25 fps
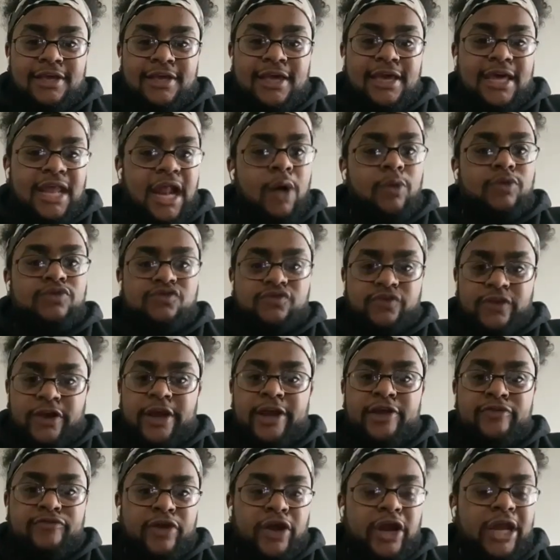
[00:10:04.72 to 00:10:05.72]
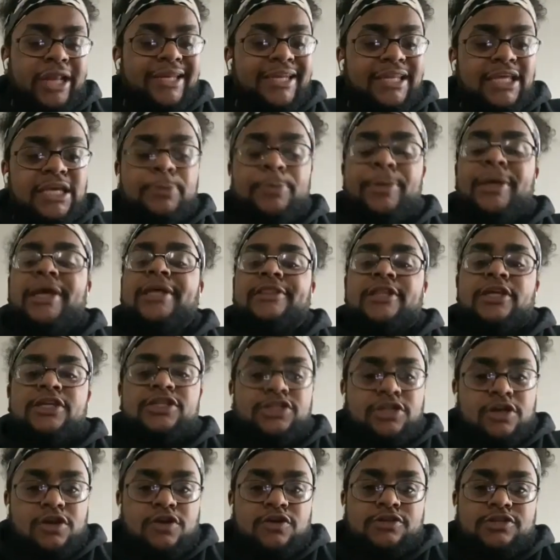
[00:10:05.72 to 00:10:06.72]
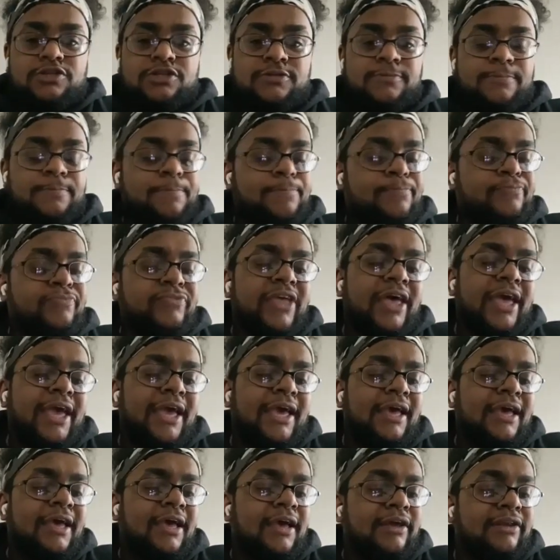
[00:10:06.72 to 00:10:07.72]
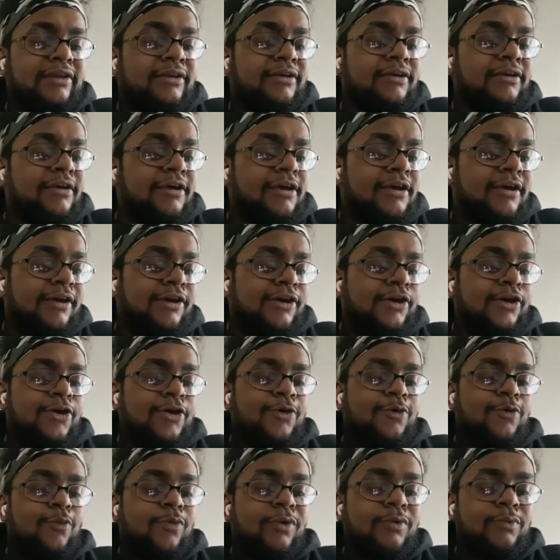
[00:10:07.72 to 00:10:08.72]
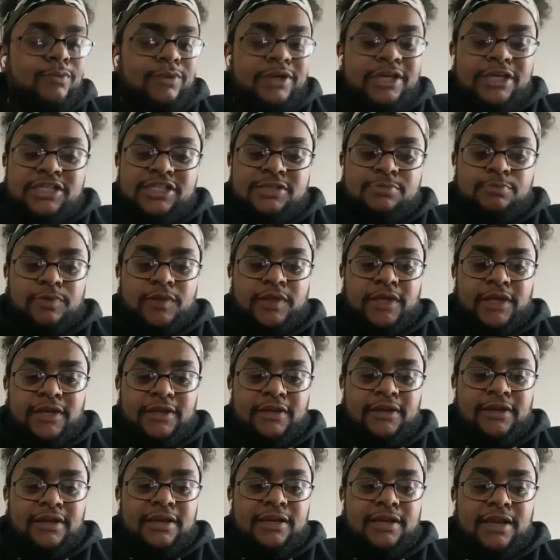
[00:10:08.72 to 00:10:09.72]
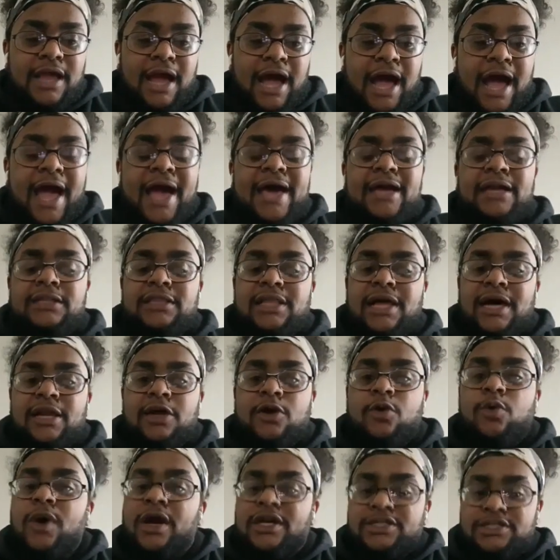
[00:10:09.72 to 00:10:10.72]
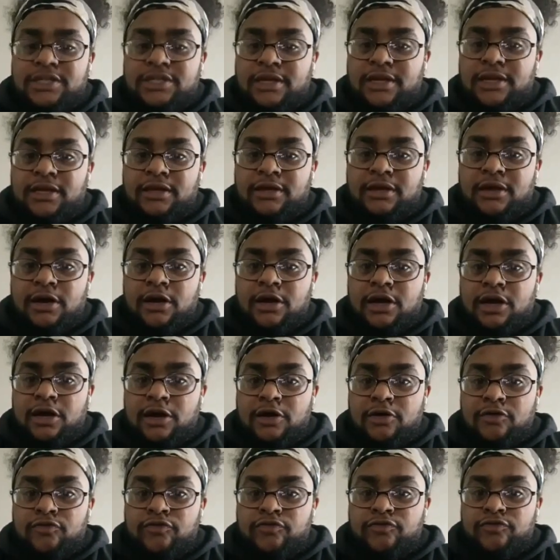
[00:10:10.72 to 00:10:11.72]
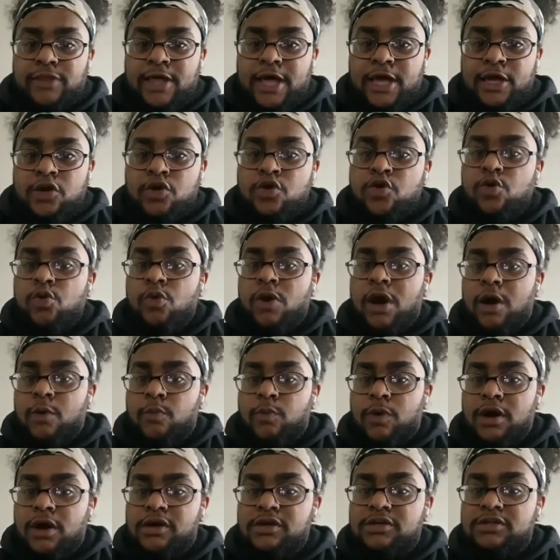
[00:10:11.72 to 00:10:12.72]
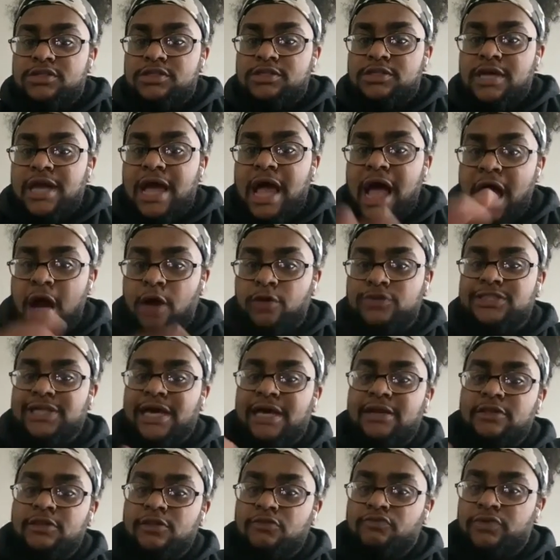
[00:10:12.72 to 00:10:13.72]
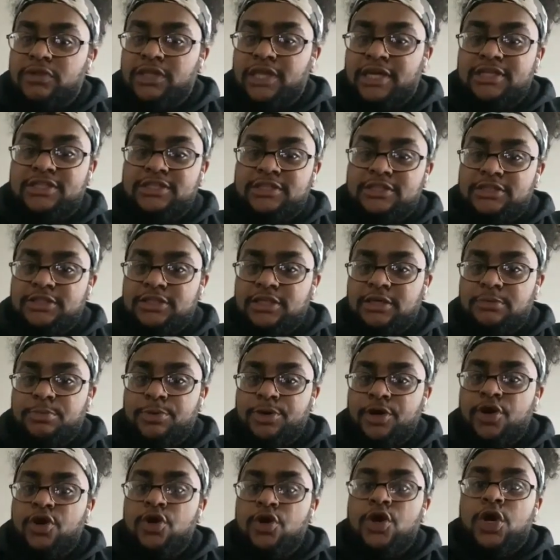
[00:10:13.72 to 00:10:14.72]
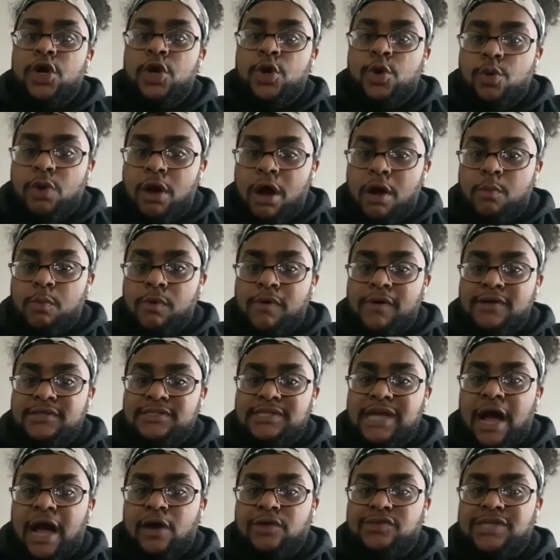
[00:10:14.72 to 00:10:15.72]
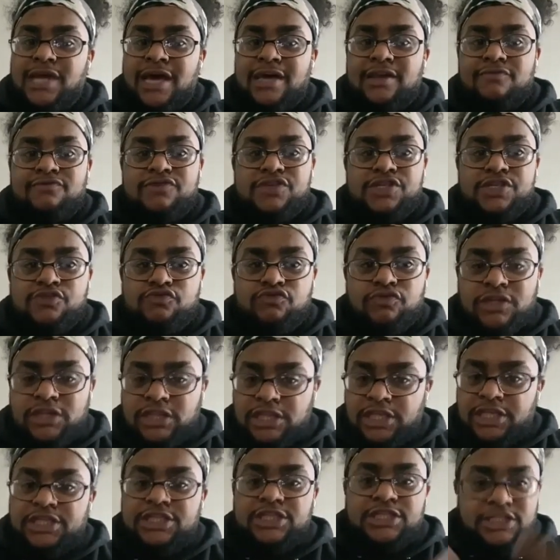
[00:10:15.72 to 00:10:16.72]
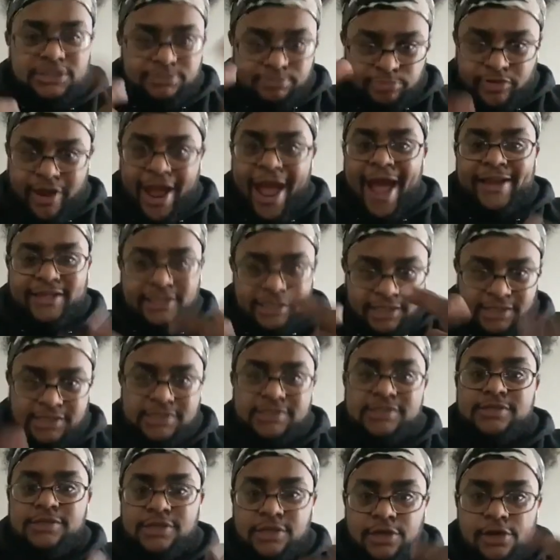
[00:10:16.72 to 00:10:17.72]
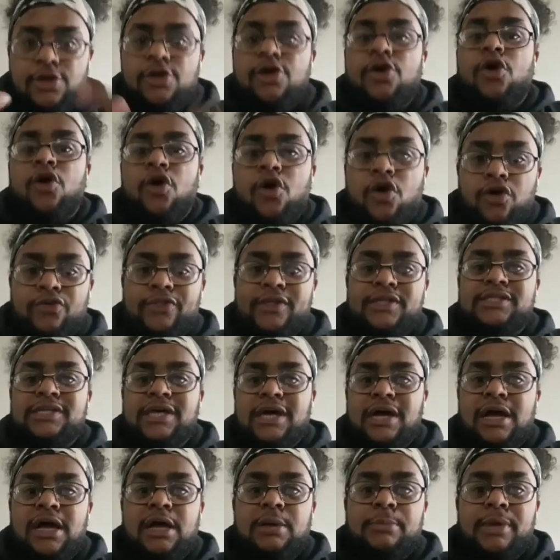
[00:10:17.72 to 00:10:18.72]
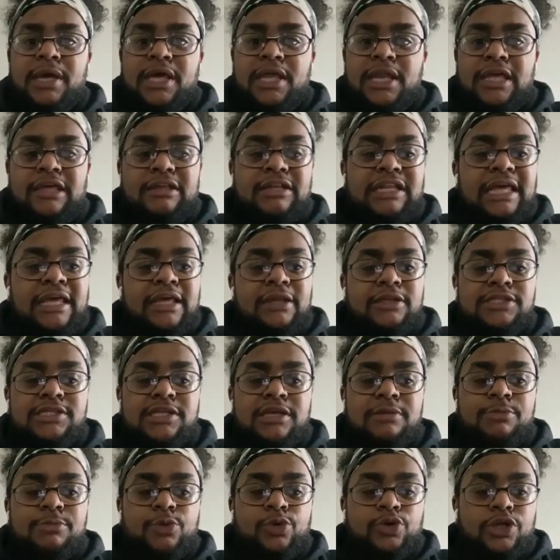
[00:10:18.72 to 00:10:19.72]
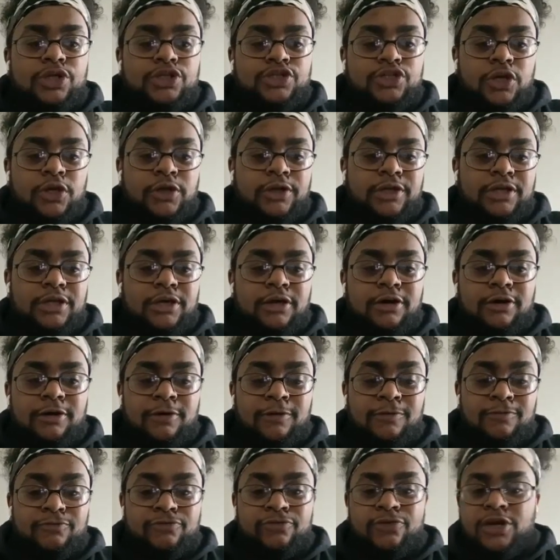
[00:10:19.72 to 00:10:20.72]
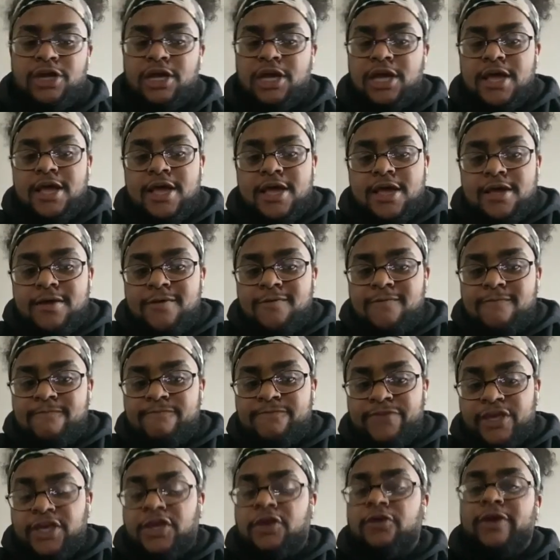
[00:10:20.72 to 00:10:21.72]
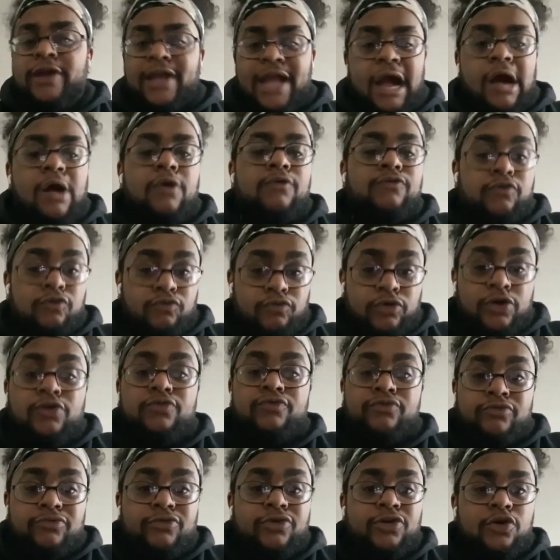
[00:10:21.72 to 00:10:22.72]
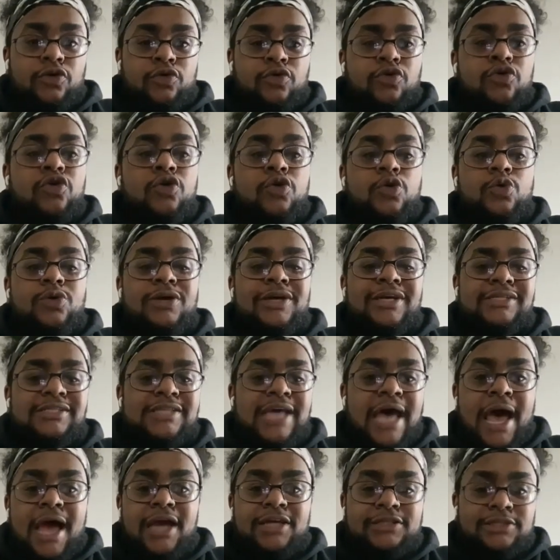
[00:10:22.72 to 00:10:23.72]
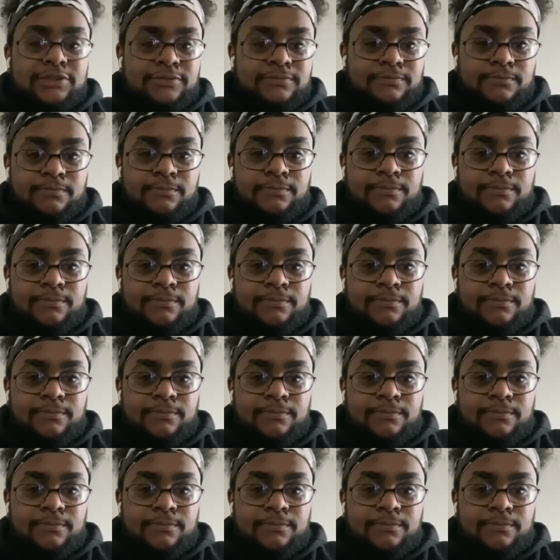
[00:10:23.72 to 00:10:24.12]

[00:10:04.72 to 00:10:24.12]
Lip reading: And I was very, very deep in the church. And when we split, I had a lot of questioning of like who I was outside of the relationship, who I was outside of just religious practice all the time. And it sent me on a journey of figuring out for real, who is Ashton?